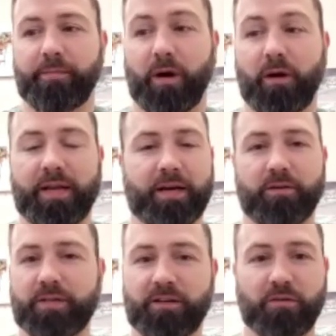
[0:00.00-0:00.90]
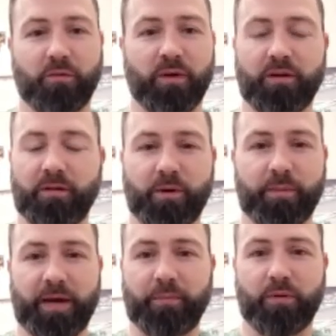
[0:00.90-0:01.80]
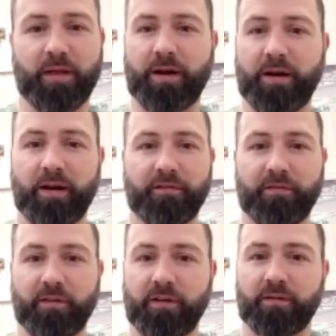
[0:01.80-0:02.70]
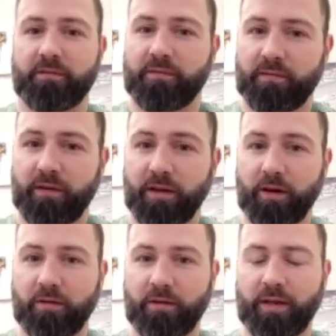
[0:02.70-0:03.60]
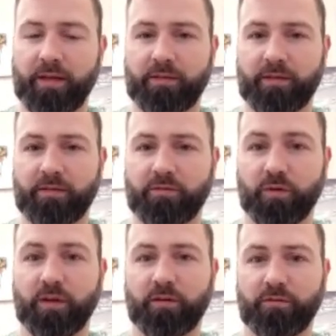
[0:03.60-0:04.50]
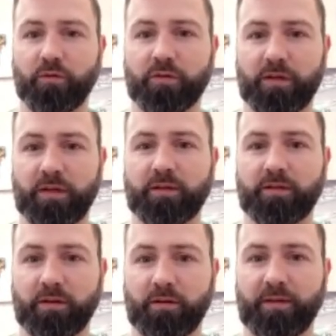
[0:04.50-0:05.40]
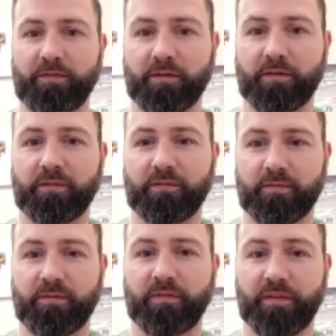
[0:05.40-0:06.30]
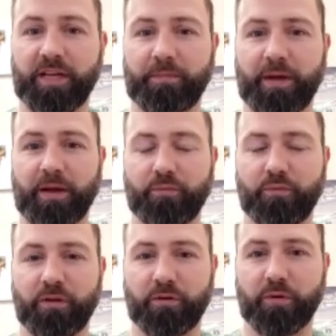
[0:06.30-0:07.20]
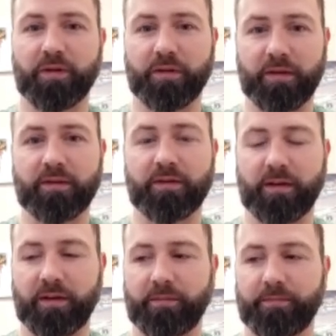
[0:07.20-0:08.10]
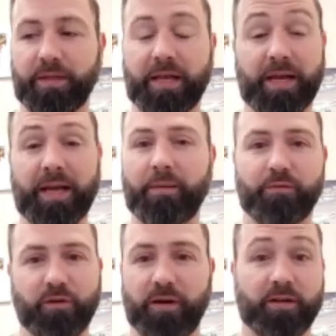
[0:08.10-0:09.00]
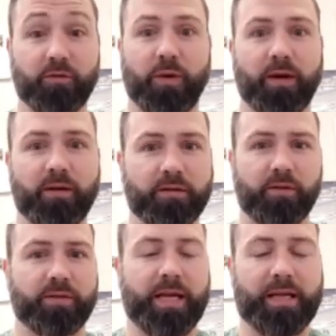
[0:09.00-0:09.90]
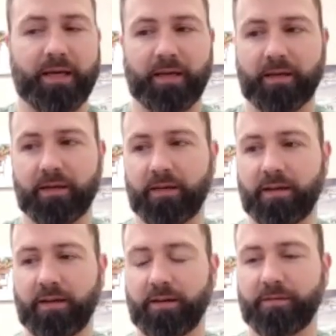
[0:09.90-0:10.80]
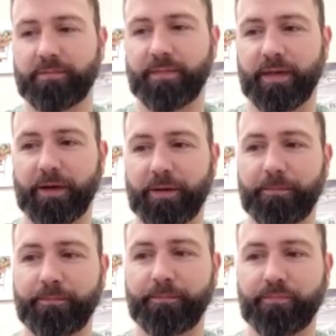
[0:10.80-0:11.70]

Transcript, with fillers: All that goes out the window the moment I pull out a knife on you, you know, and it's it's really unfortunate. So you have to you have to take me out pretty quickly. Um, but then again, I'm trained as well, so it's not like you know. Um,